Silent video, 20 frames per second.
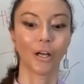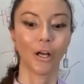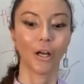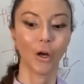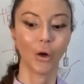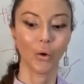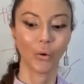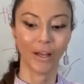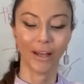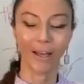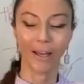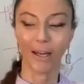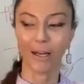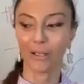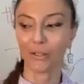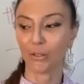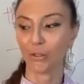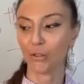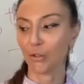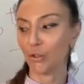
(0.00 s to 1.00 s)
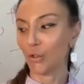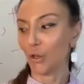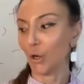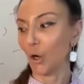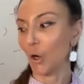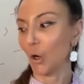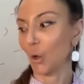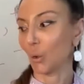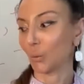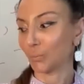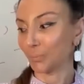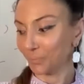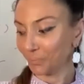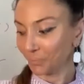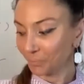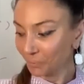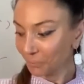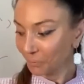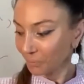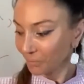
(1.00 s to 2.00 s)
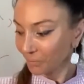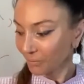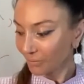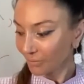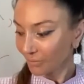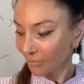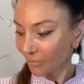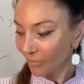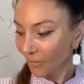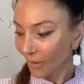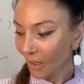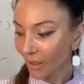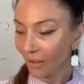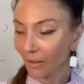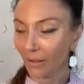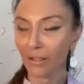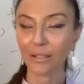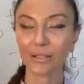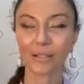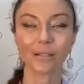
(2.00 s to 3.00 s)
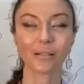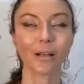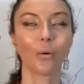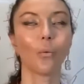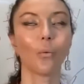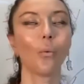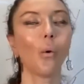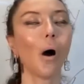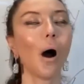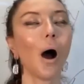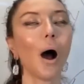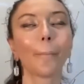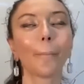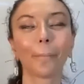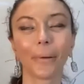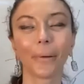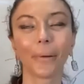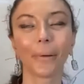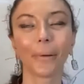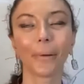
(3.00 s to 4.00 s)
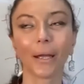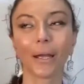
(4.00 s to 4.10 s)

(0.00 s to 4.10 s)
Okay, so this is a whopping